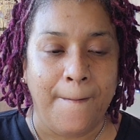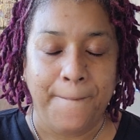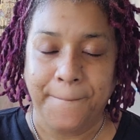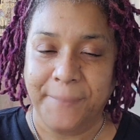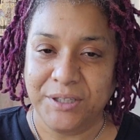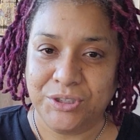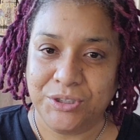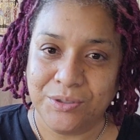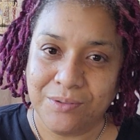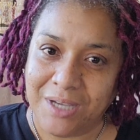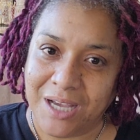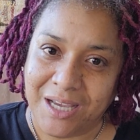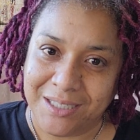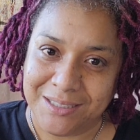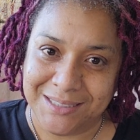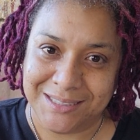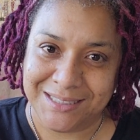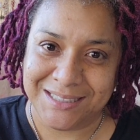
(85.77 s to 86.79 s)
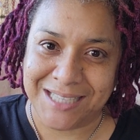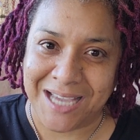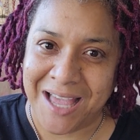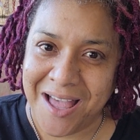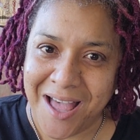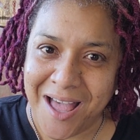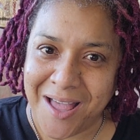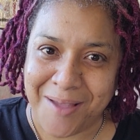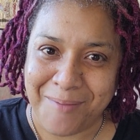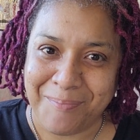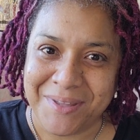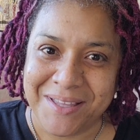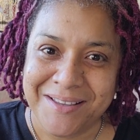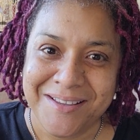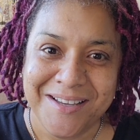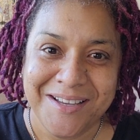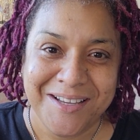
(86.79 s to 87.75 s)
But you got to stop.
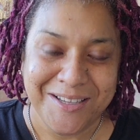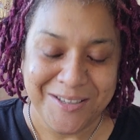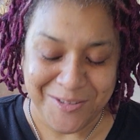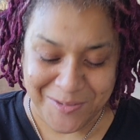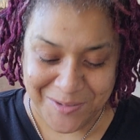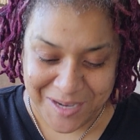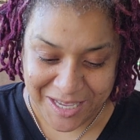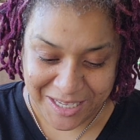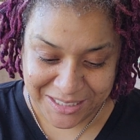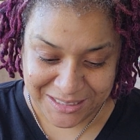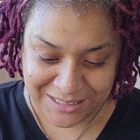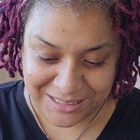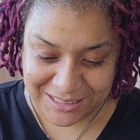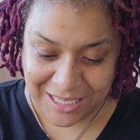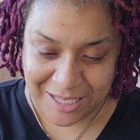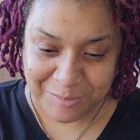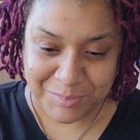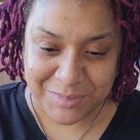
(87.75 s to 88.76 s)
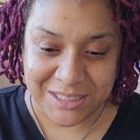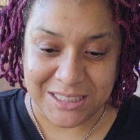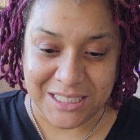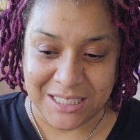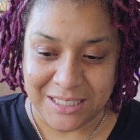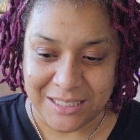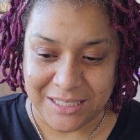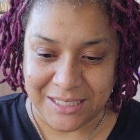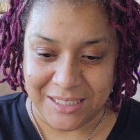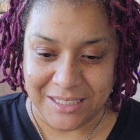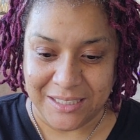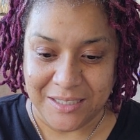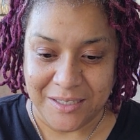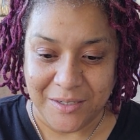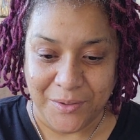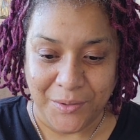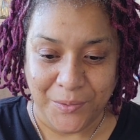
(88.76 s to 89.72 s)
You got to stop dealing
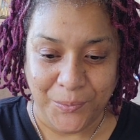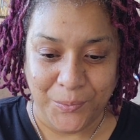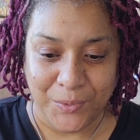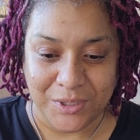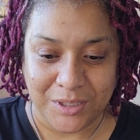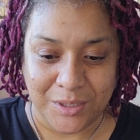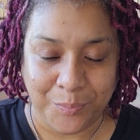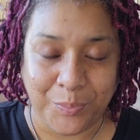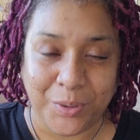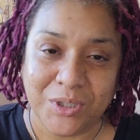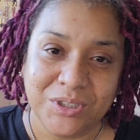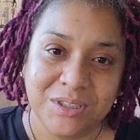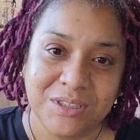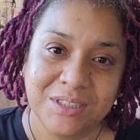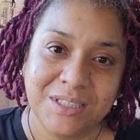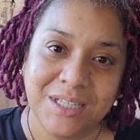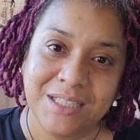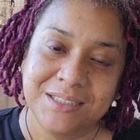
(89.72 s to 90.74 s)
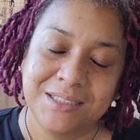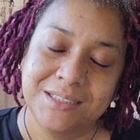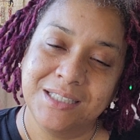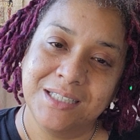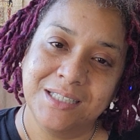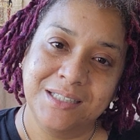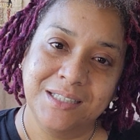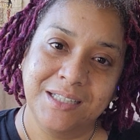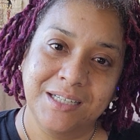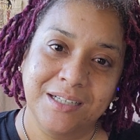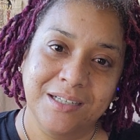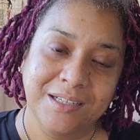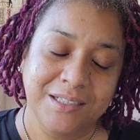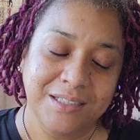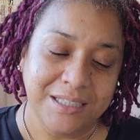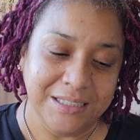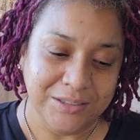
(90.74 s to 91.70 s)
with the person that's sitting there
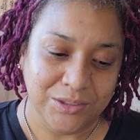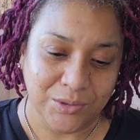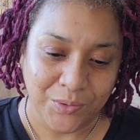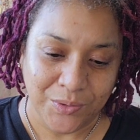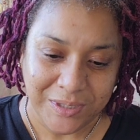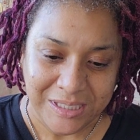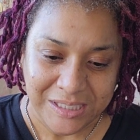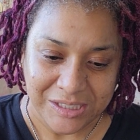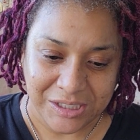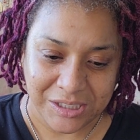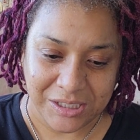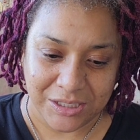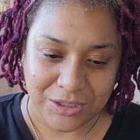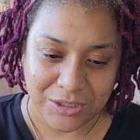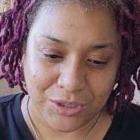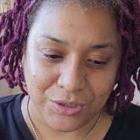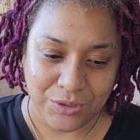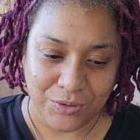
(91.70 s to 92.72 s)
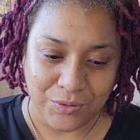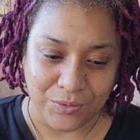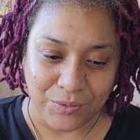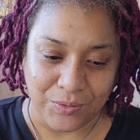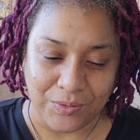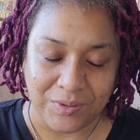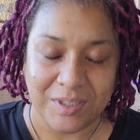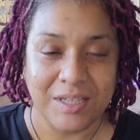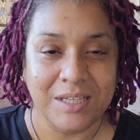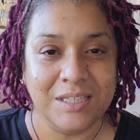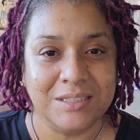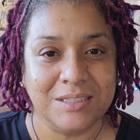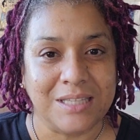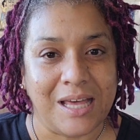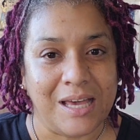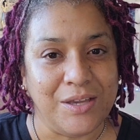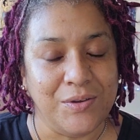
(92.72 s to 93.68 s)
and they doing this shit to you.
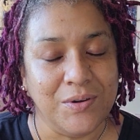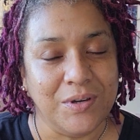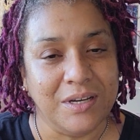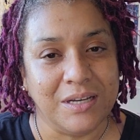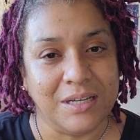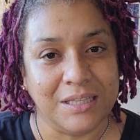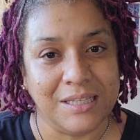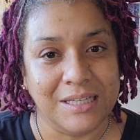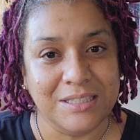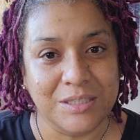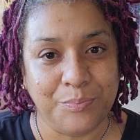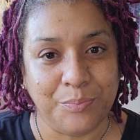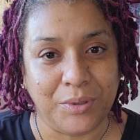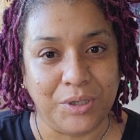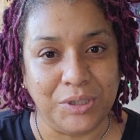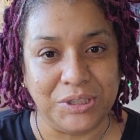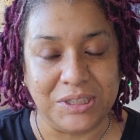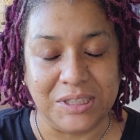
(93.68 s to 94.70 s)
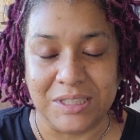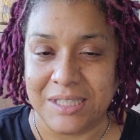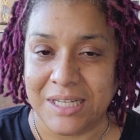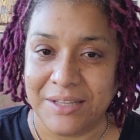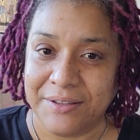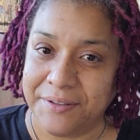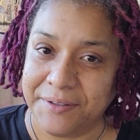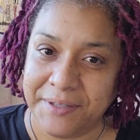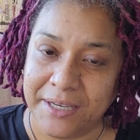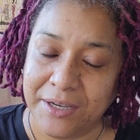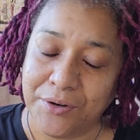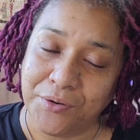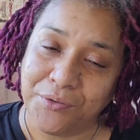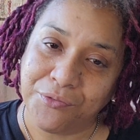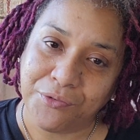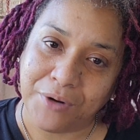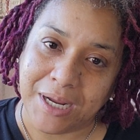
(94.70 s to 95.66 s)
It's like you could cleanse a person and then they
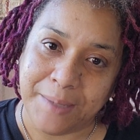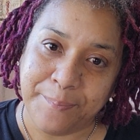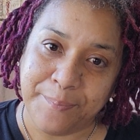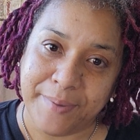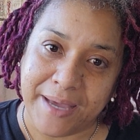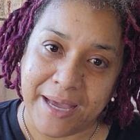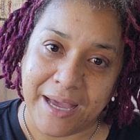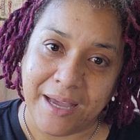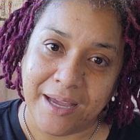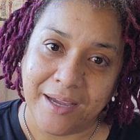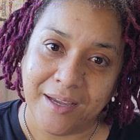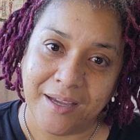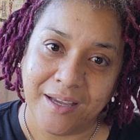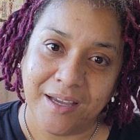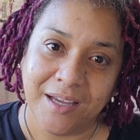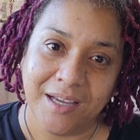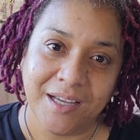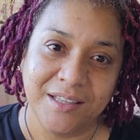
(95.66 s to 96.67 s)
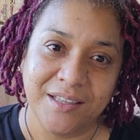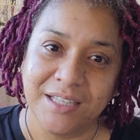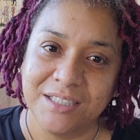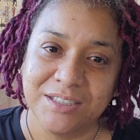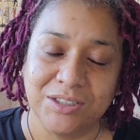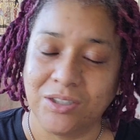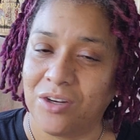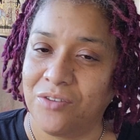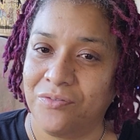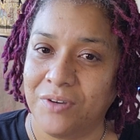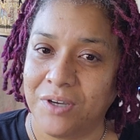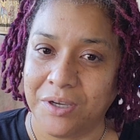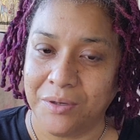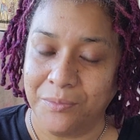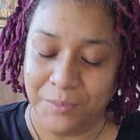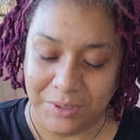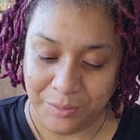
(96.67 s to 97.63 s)
go right back and they start
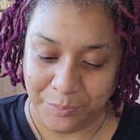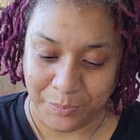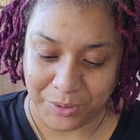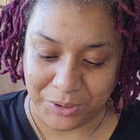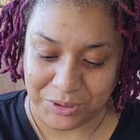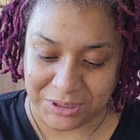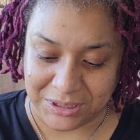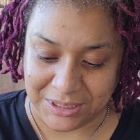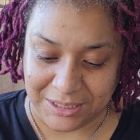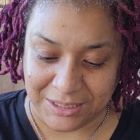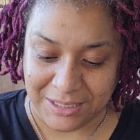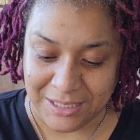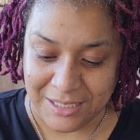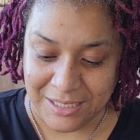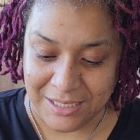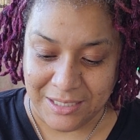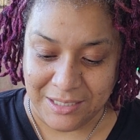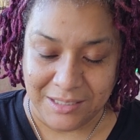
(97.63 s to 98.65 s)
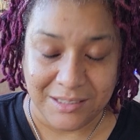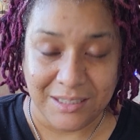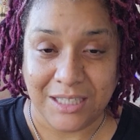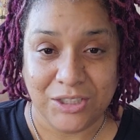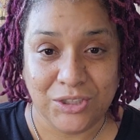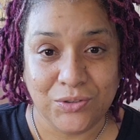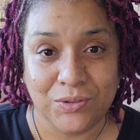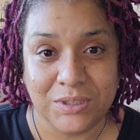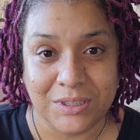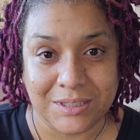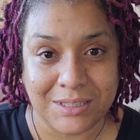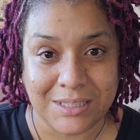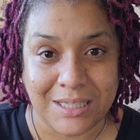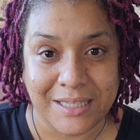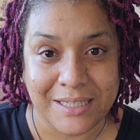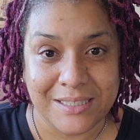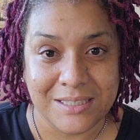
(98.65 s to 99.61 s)
fucking with the person that you just
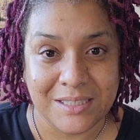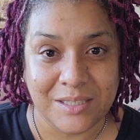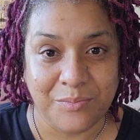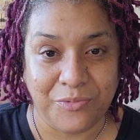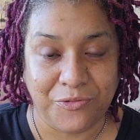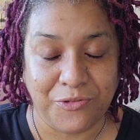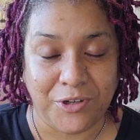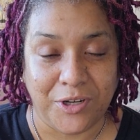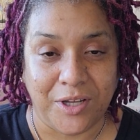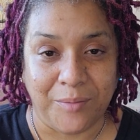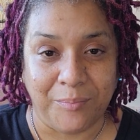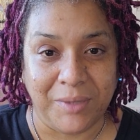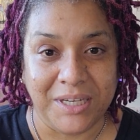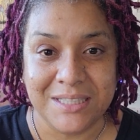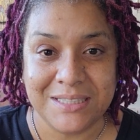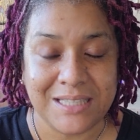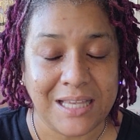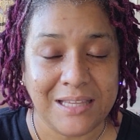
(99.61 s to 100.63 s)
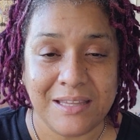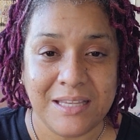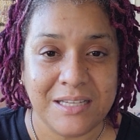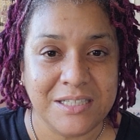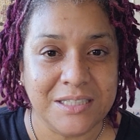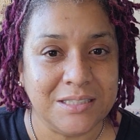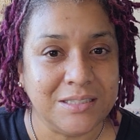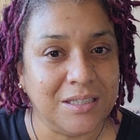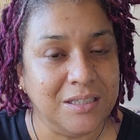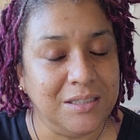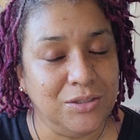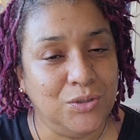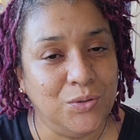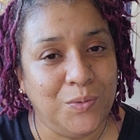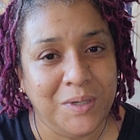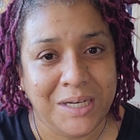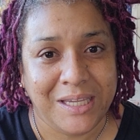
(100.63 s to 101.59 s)
cleansed them from. And it's like they're just going to
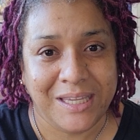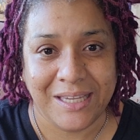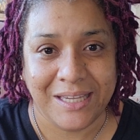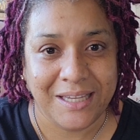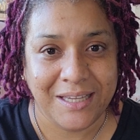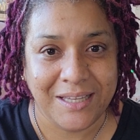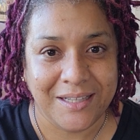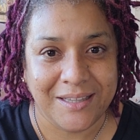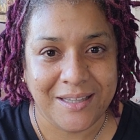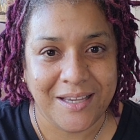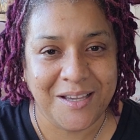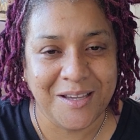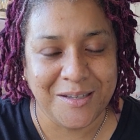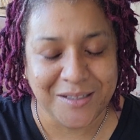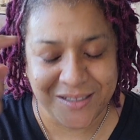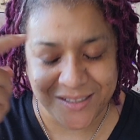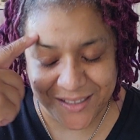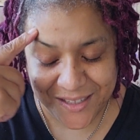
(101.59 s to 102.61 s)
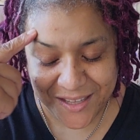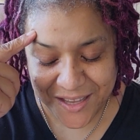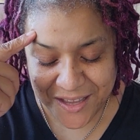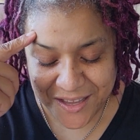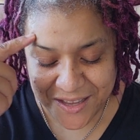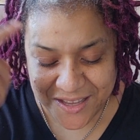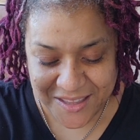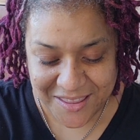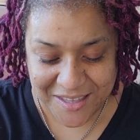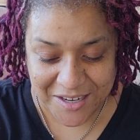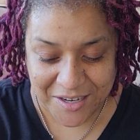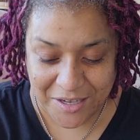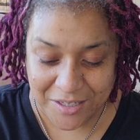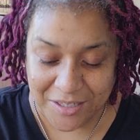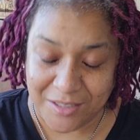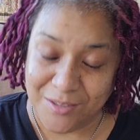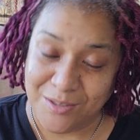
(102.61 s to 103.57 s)
do it again. They're going to, they're
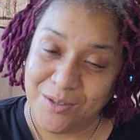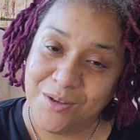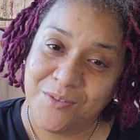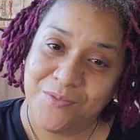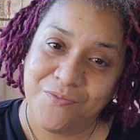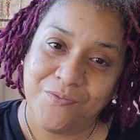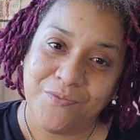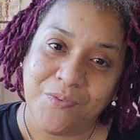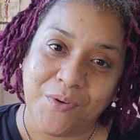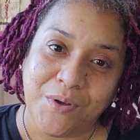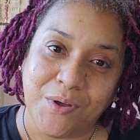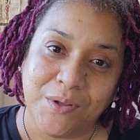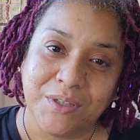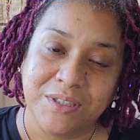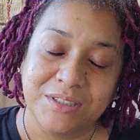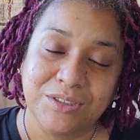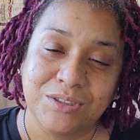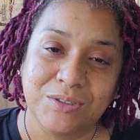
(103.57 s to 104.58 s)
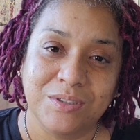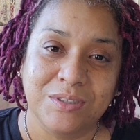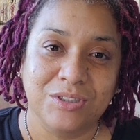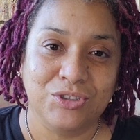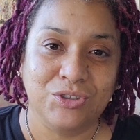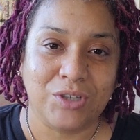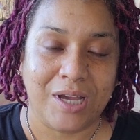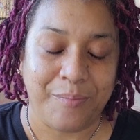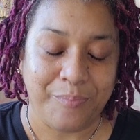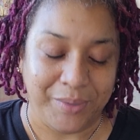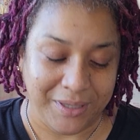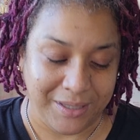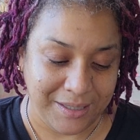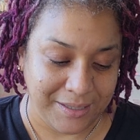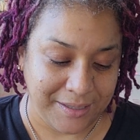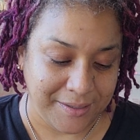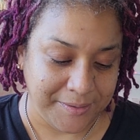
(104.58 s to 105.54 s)
going to fall into the trap
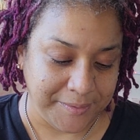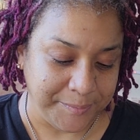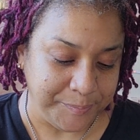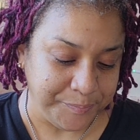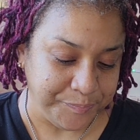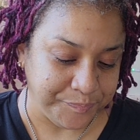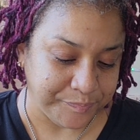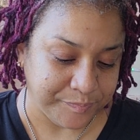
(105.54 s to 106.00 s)
again.